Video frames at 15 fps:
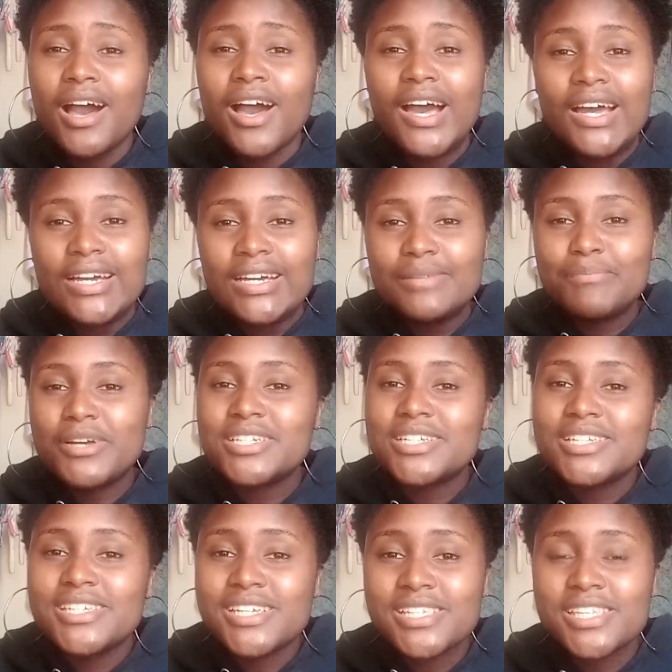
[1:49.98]
but
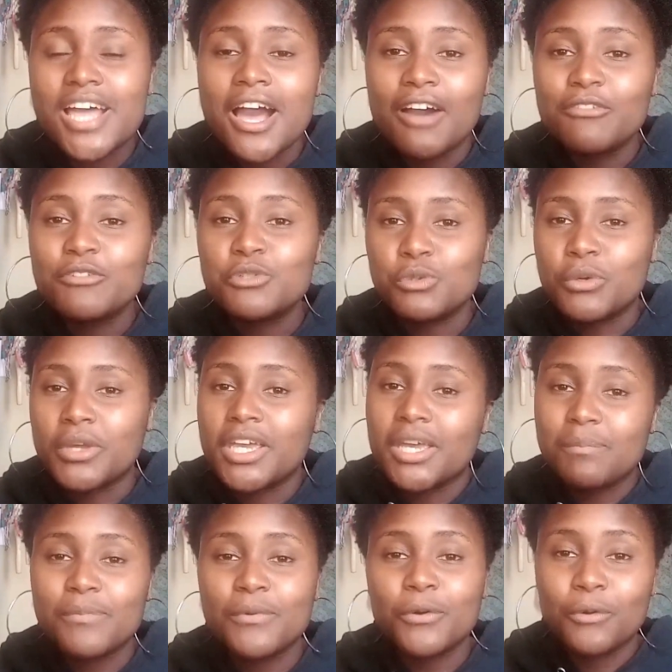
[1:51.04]
I just have to
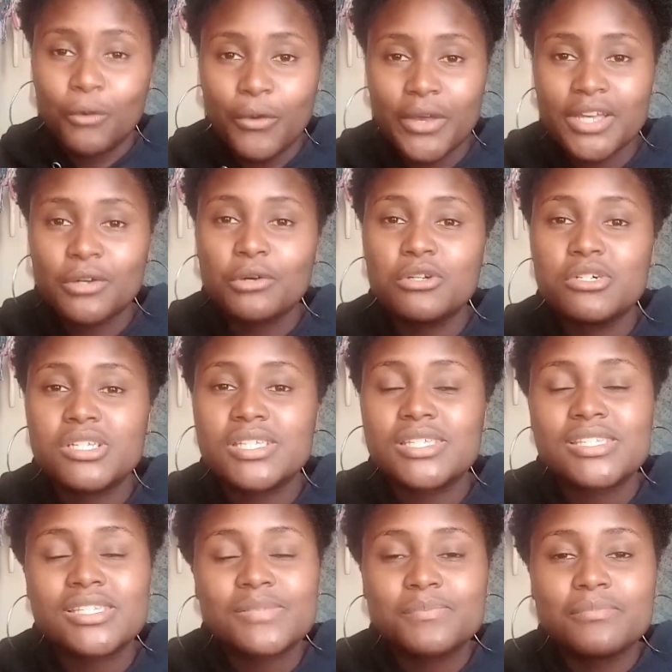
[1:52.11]
keep going,
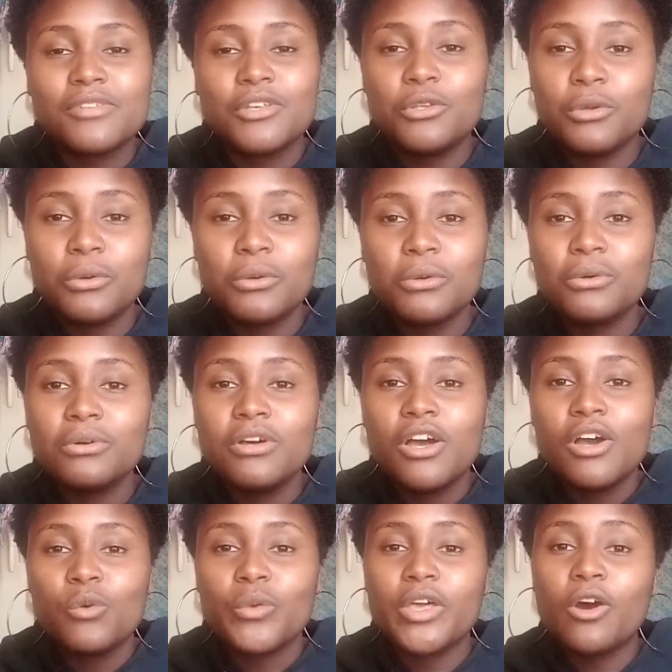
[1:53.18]
because, you know,
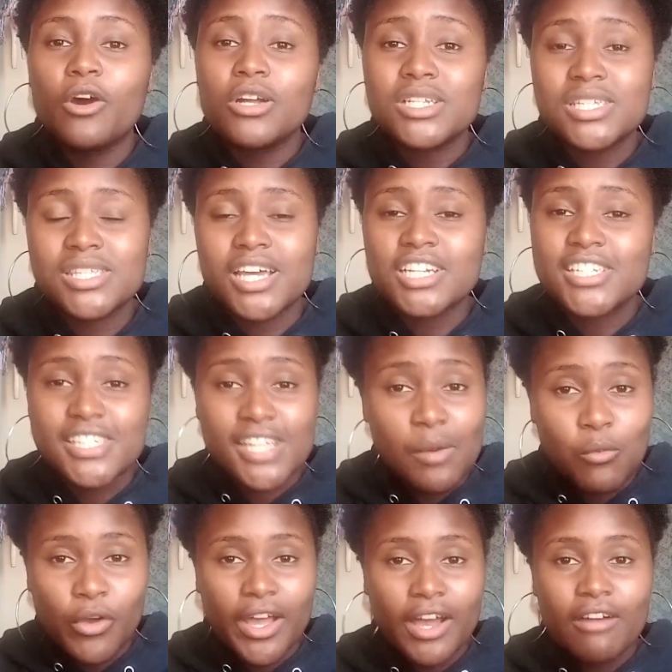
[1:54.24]
we all start
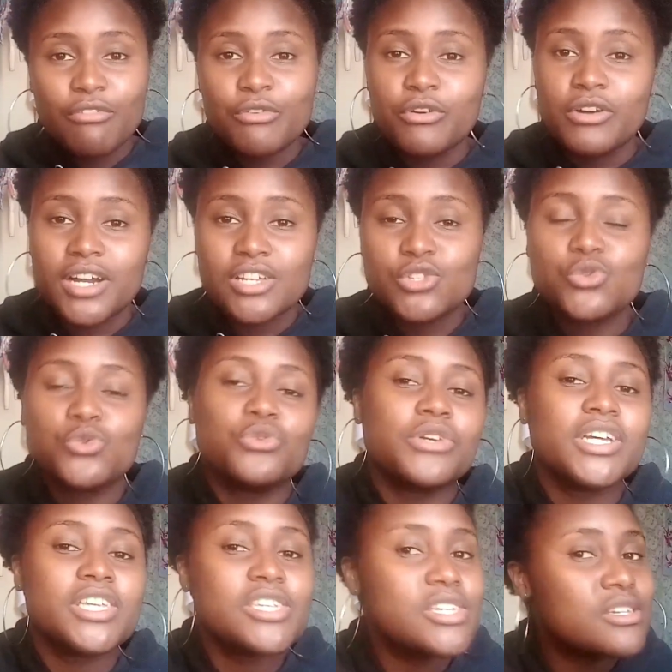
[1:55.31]
somewhere. For us to
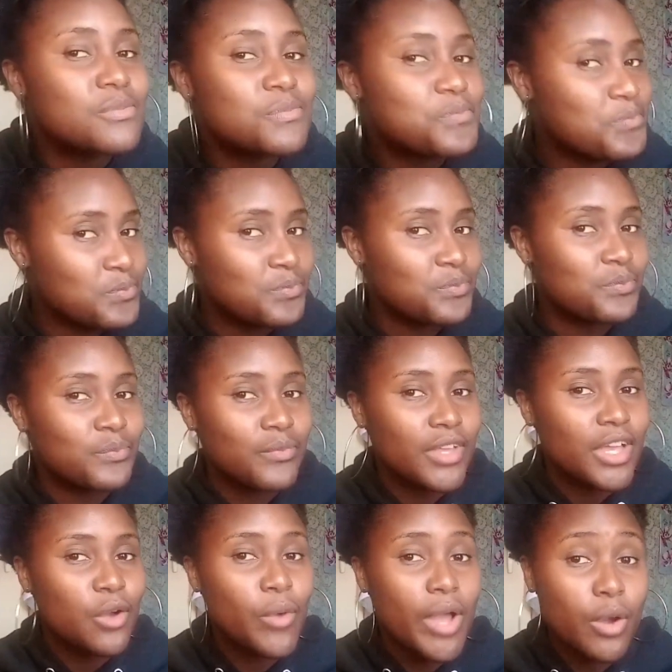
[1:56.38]
reach
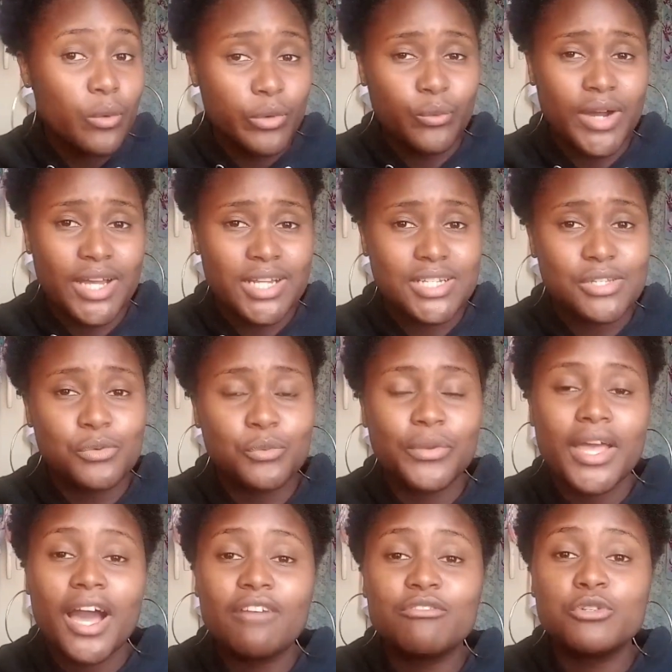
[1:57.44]
where we want, we
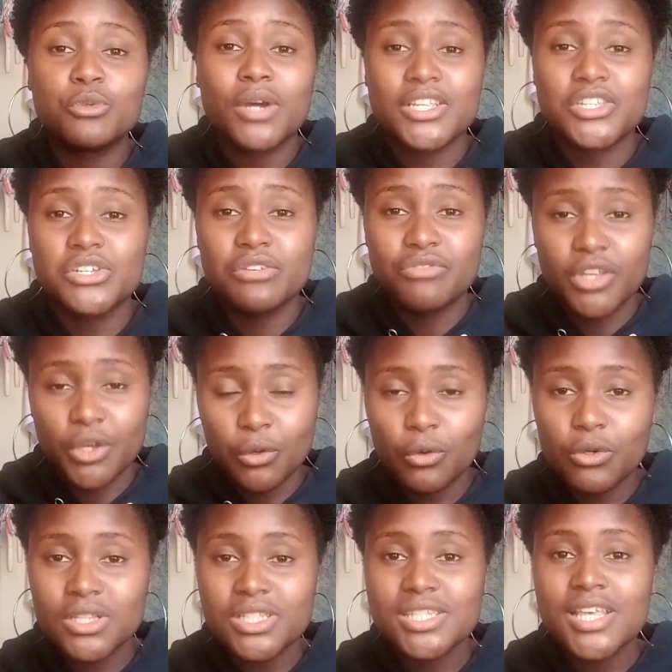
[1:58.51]
have to achieve the
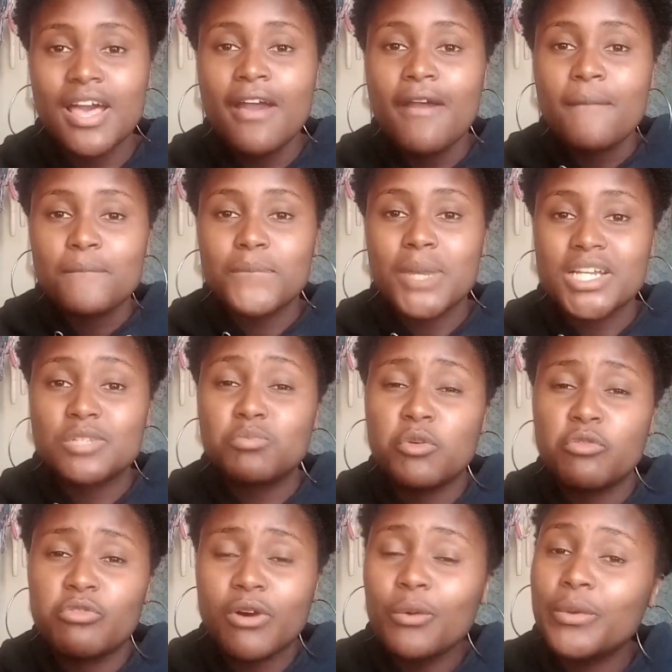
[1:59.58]
goals. But
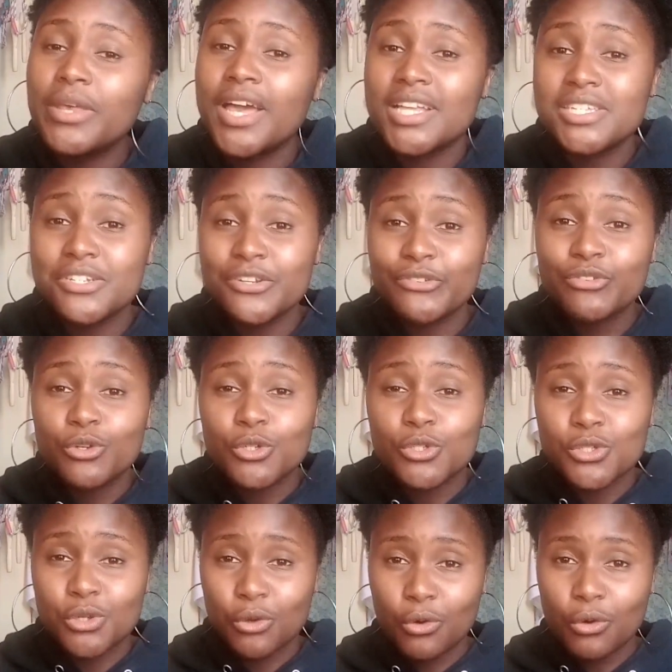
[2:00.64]
before we achieve
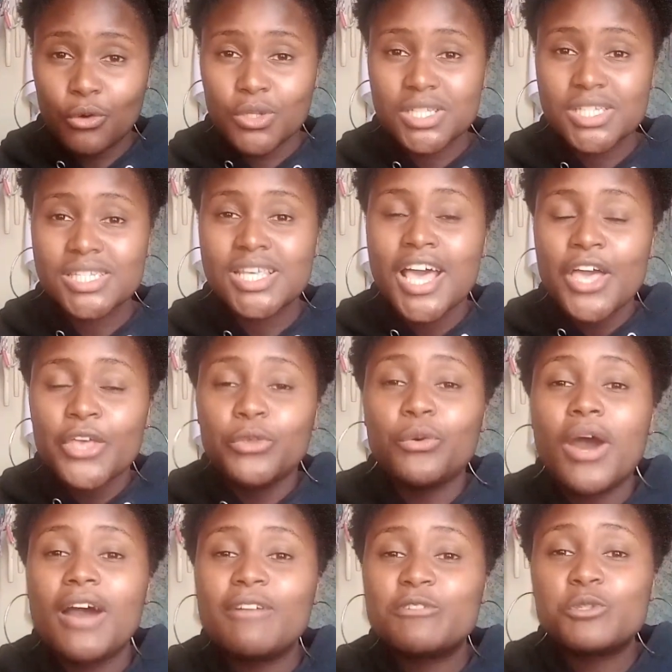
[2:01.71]
those goals, you
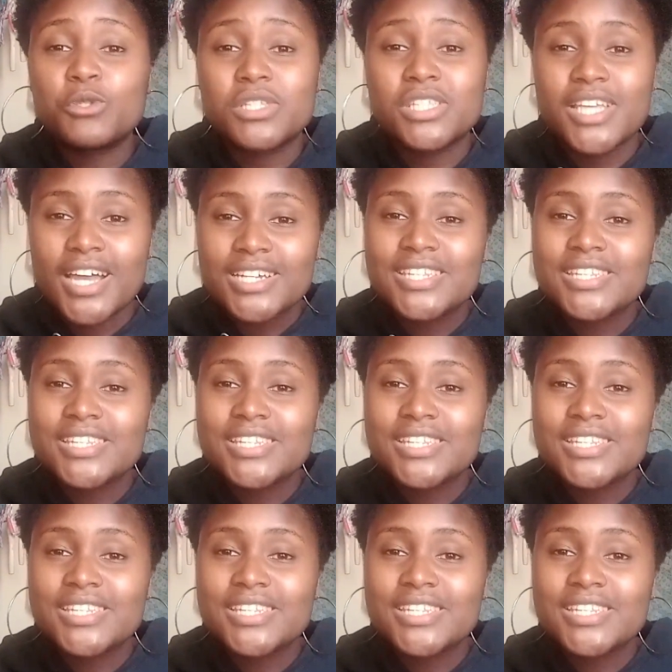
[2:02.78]
have to start